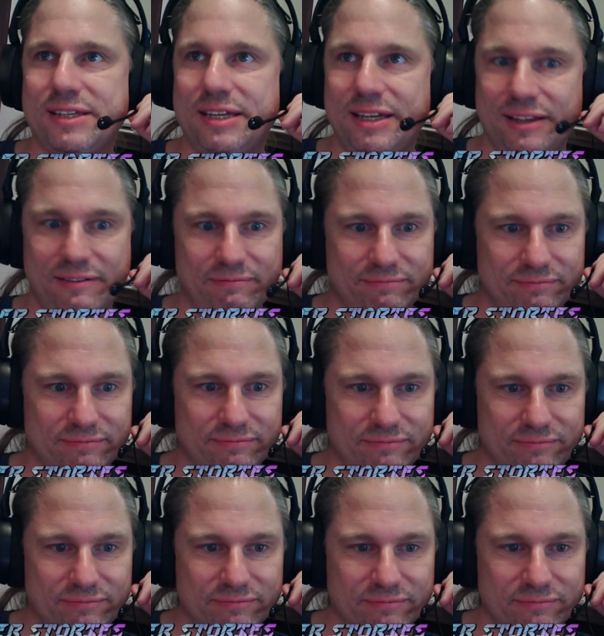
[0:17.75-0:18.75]

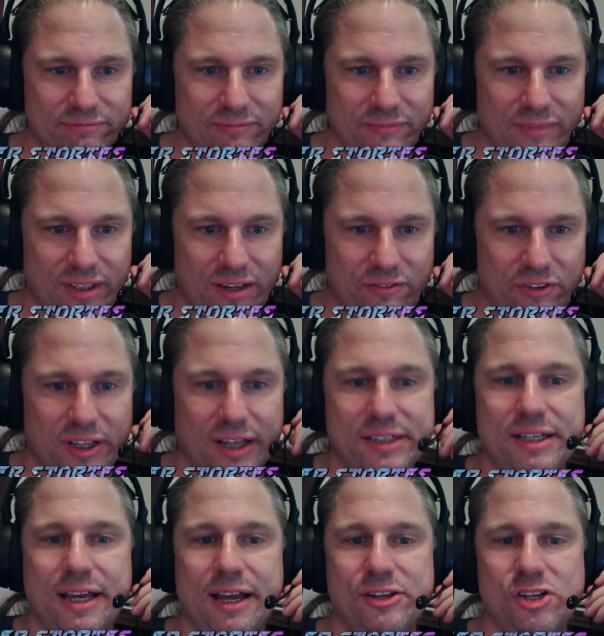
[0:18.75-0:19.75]
If you'd
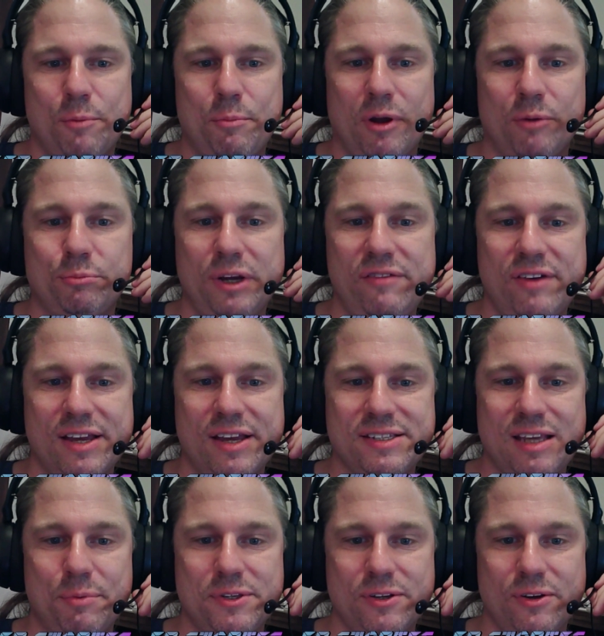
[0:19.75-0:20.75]
like to catch up on
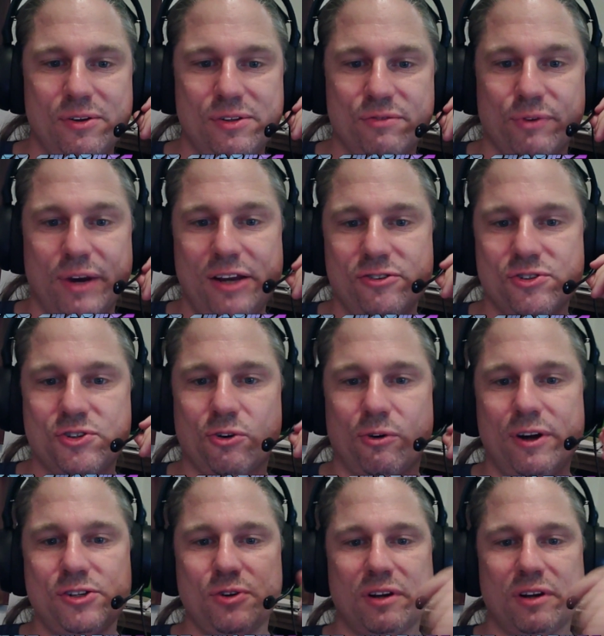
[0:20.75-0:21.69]
previous episodes of Ranger Stories,